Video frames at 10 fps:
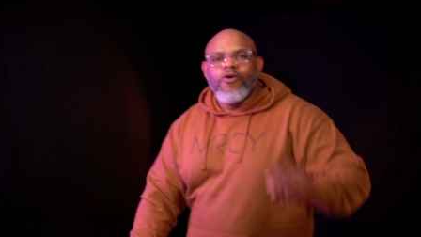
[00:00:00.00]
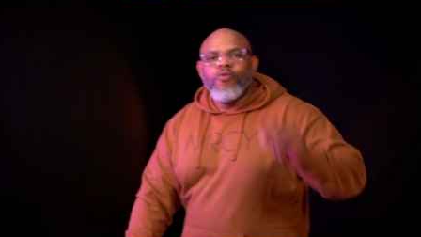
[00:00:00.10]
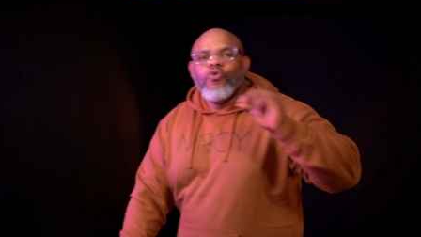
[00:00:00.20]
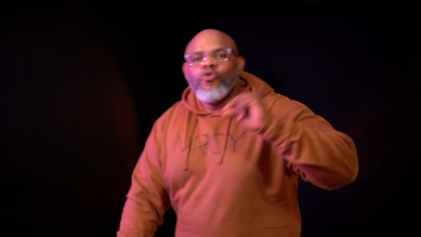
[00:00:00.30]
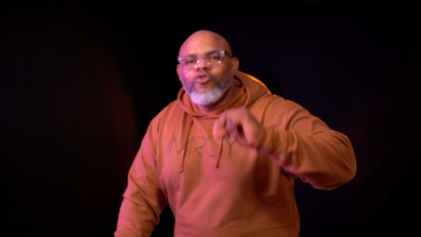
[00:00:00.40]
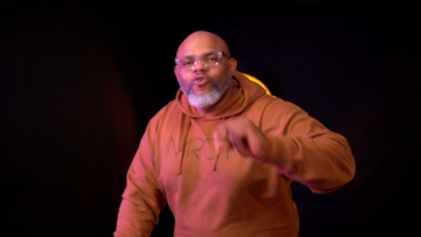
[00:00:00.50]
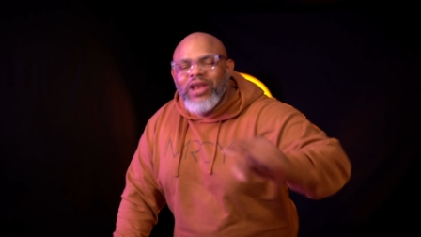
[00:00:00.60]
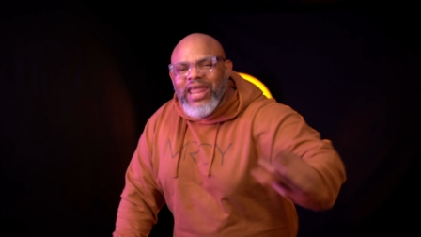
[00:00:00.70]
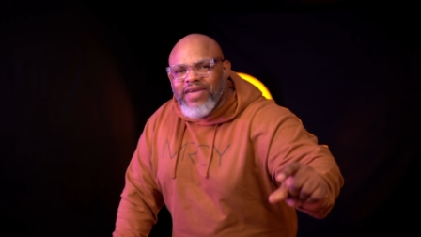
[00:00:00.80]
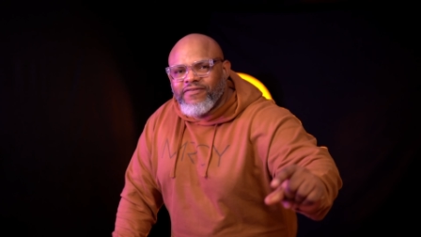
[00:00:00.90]
will
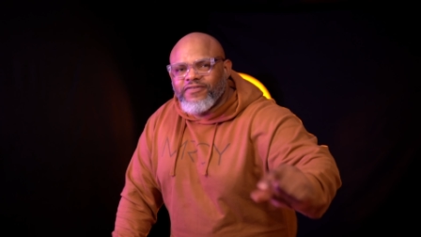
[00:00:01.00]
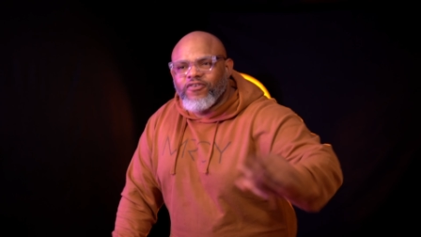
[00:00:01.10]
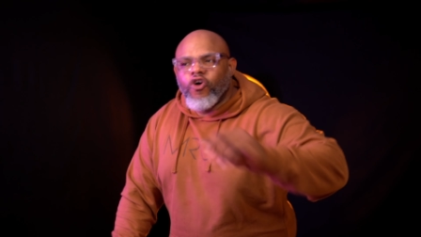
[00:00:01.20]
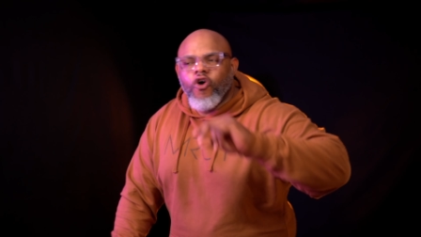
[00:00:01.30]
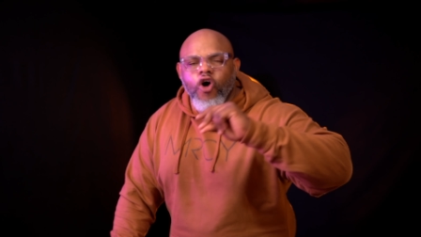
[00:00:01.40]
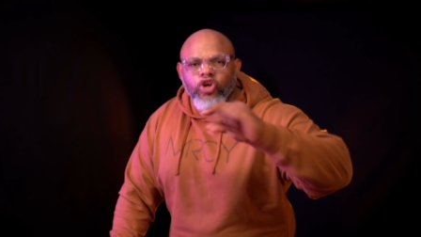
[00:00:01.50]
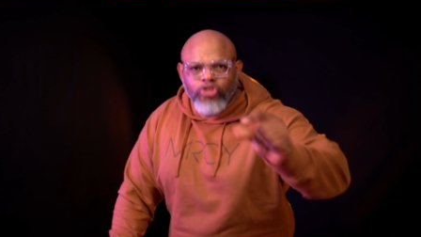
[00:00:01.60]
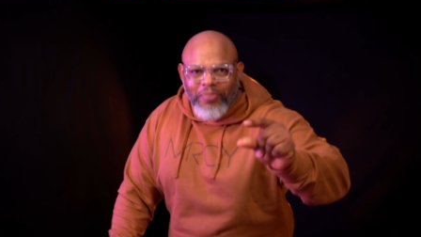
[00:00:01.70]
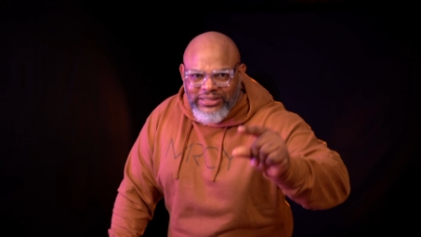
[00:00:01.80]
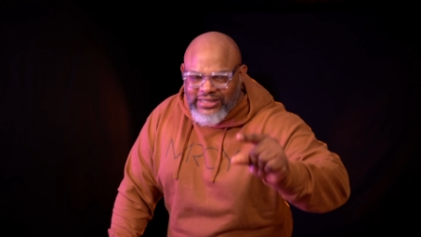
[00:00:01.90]
leave
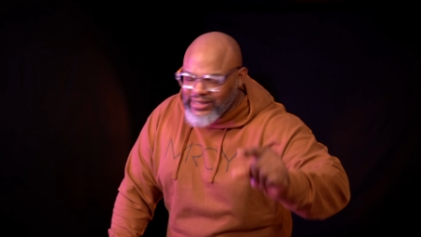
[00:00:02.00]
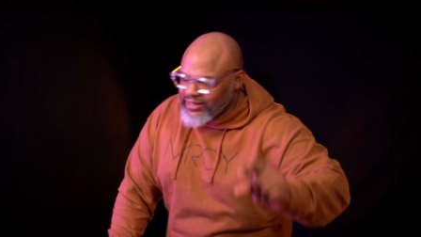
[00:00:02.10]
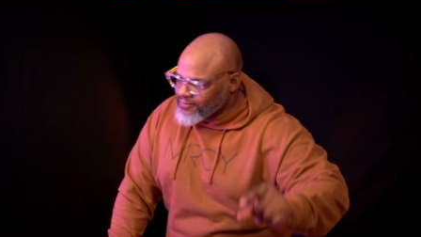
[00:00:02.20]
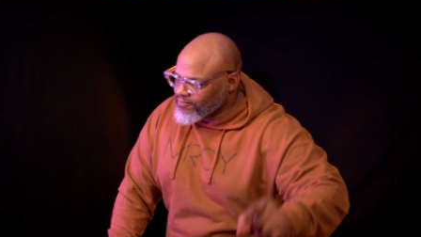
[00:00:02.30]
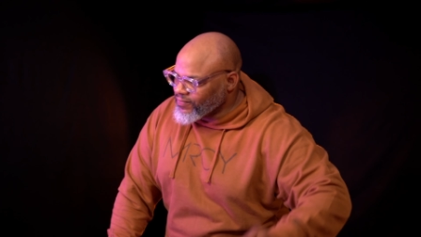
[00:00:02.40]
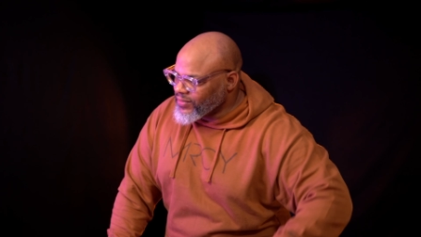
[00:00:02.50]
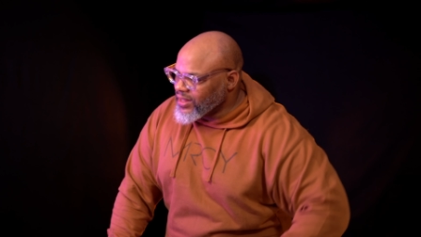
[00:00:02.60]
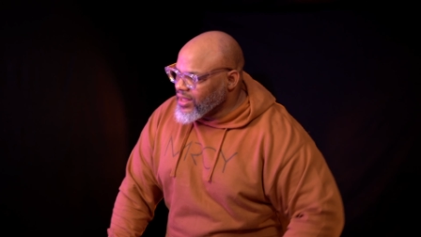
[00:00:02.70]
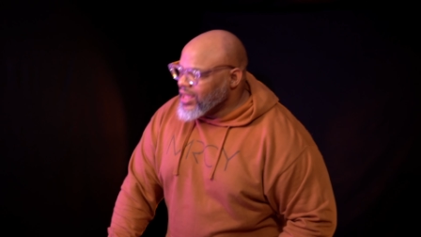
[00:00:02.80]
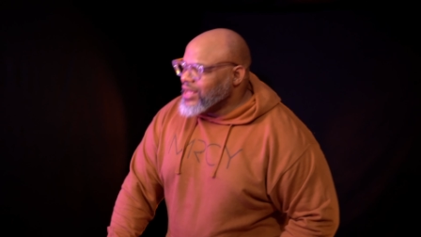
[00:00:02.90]
automatically.
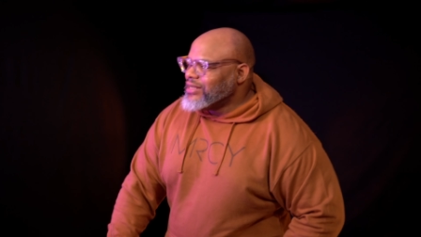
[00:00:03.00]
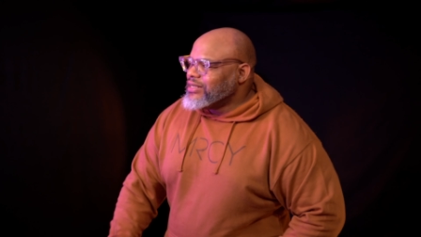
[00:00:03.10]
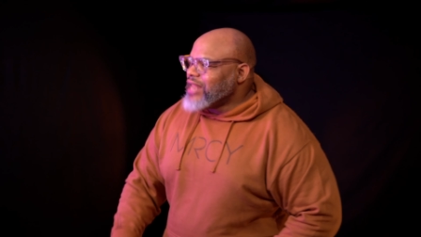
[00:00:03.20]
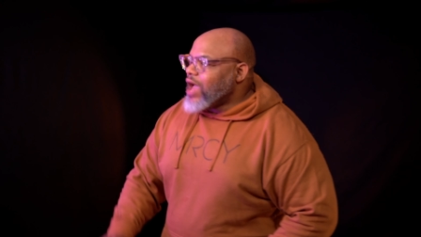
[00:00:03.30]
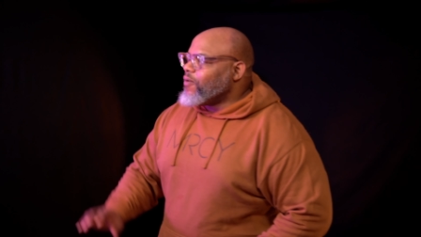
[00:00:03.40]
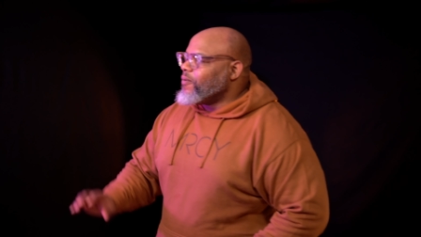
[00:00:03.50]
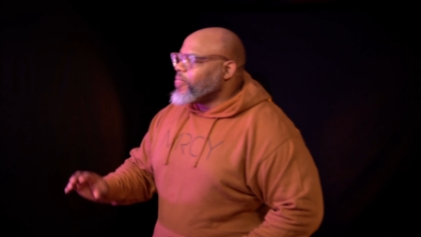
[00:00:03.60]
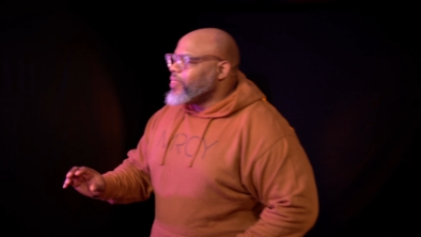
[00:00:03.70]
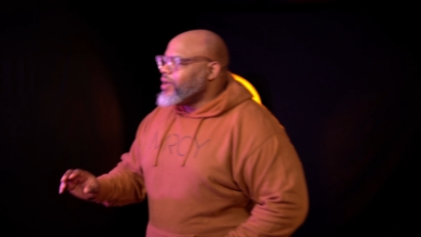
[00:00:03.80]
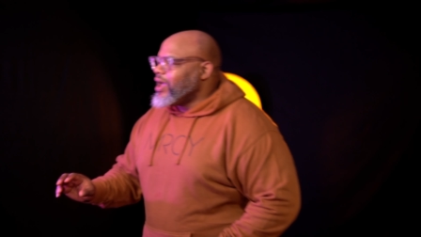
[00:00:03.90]
Now,
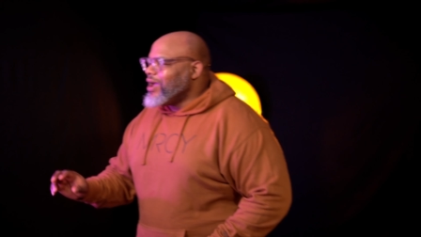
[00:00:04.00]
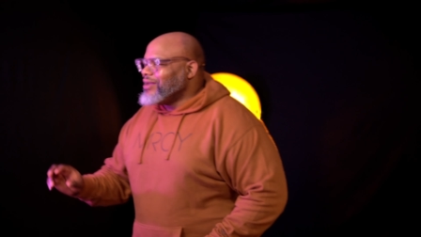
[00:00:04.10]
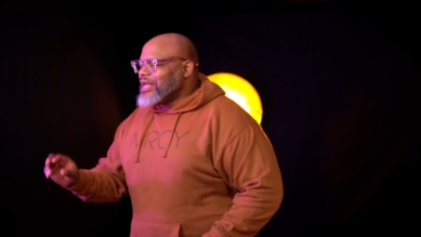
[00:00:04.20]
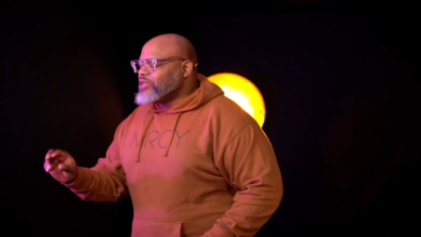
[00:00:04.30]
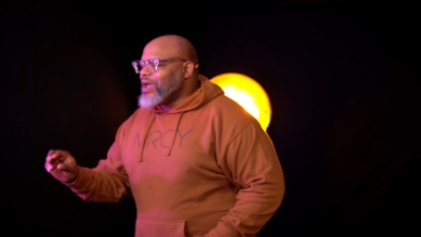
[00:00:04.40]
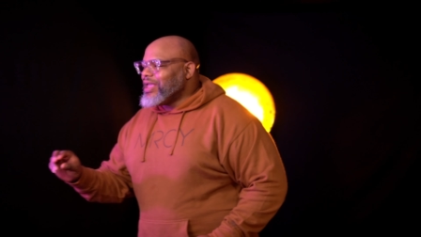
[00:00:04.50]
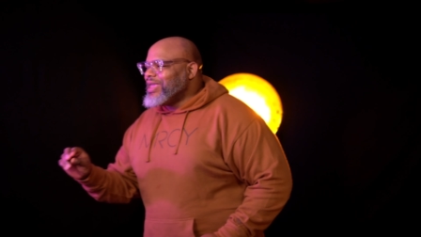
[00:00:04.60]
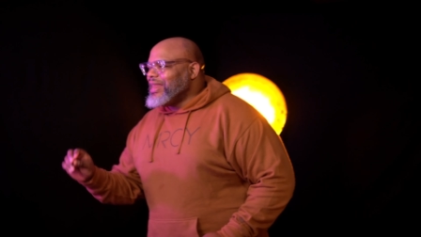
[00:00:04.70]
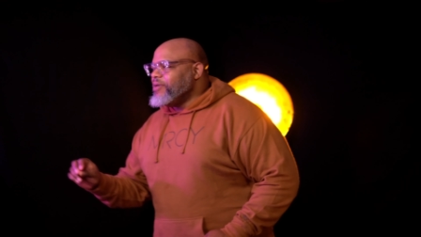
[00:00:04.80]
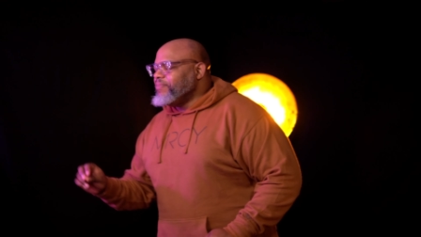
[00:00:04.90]
that's why
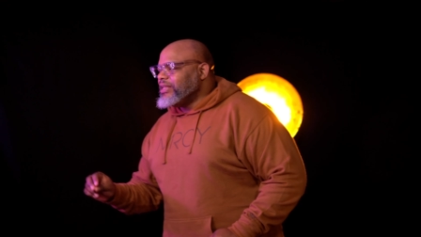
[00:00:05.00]
healing